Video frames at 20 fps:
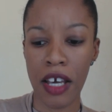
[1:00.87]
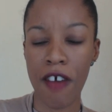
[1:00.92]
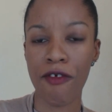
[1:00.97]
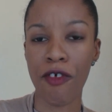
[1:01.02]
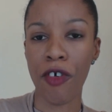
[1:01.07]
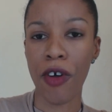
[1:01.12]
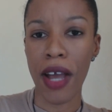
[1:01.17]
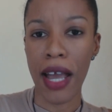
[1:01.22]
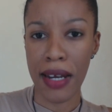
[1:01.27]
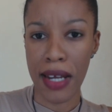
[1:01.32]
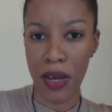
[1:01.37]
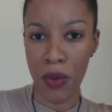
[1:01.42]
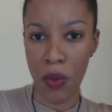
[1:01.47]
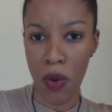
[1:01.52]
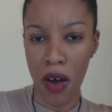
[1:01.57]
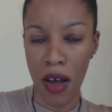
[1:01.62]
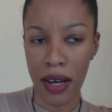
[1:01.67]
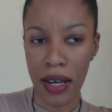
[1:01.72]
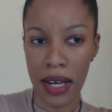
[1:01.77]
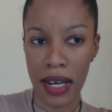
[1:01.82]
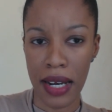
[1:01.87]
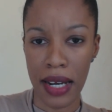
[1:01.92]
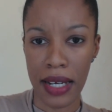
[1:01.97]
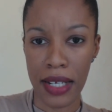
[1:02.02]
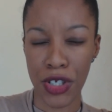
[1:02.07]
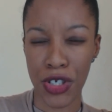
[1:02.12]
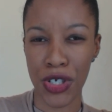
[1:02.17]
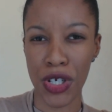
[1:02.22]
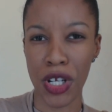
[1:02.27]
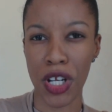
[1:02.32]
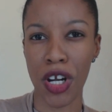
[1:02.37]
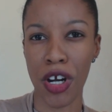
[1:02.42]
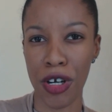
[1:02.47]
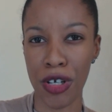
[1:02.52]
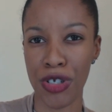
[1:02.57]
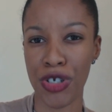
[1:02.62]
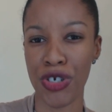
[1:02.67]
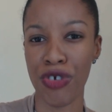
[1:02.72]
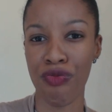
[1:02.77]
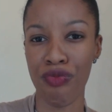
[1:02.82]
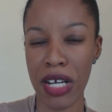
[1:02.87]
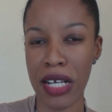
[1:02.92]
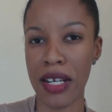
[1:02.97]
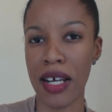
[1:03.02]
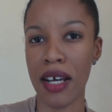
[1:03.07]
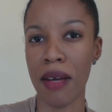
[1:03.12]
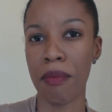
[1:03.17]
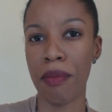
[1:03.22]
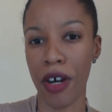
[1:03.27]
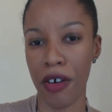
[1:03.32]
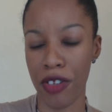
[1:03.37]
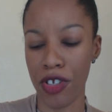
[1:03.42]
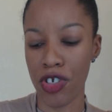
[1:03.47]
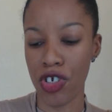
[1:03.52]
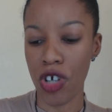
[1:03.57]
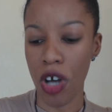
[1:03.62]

for anyone to learn to read a birth